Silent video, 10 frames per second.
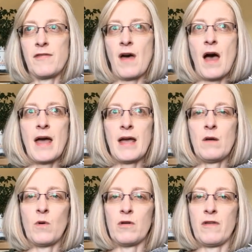
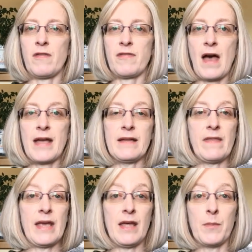thigh, or the thigh
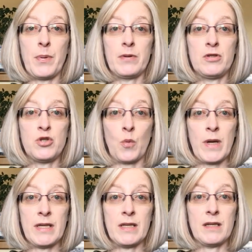and the hip
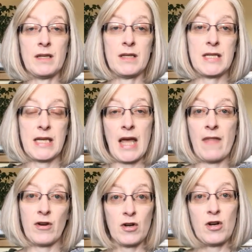join
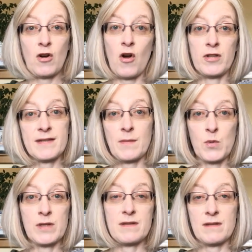together on
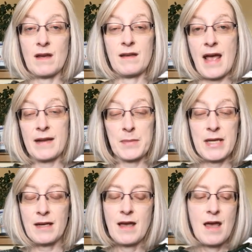someone's
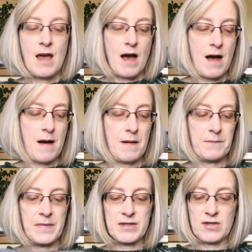anatomy.
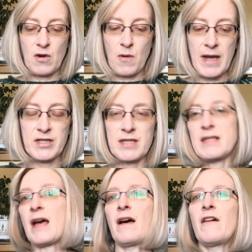So I
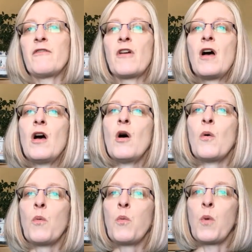just have
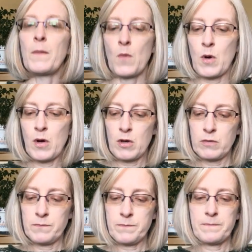one
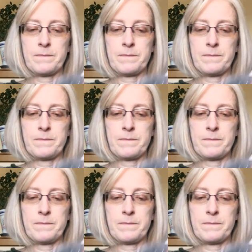more